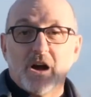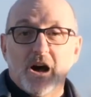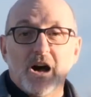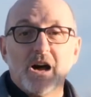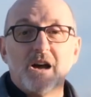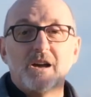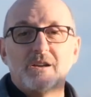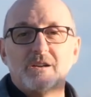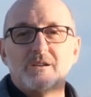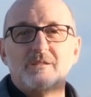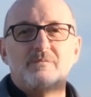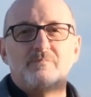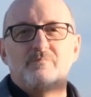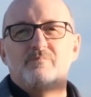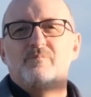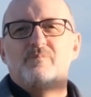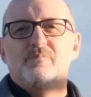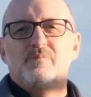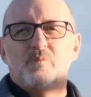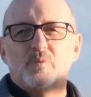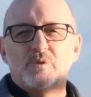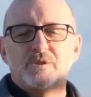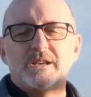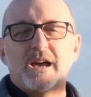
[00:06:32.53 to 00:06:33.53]
I
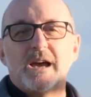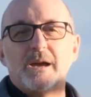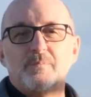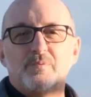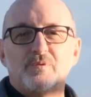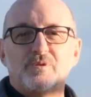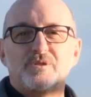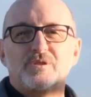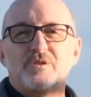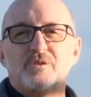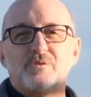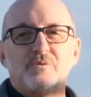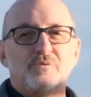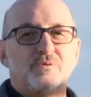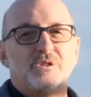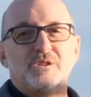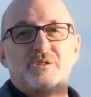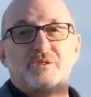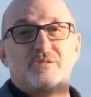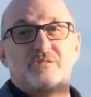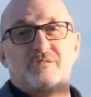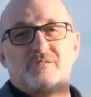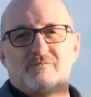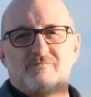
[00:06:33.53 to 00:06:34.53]
was able to
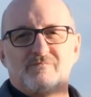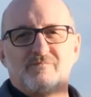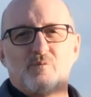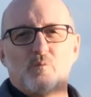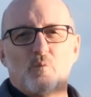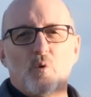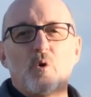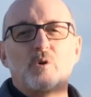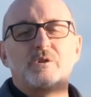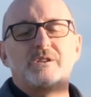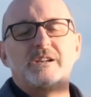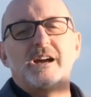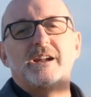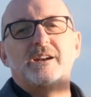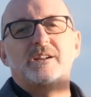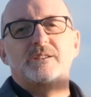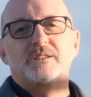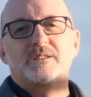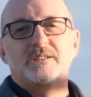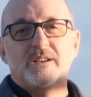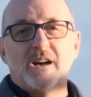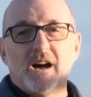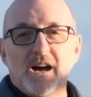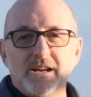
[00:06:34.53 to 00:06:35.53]
just walk down a
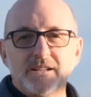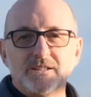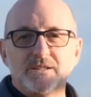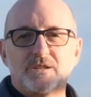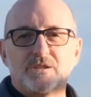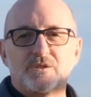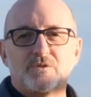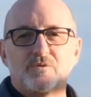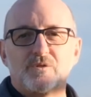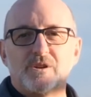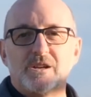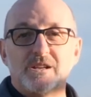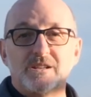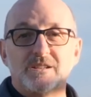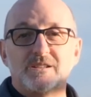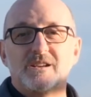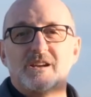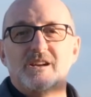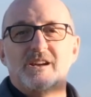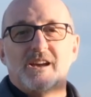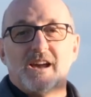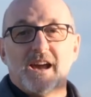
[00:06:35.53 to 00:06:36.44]
side street,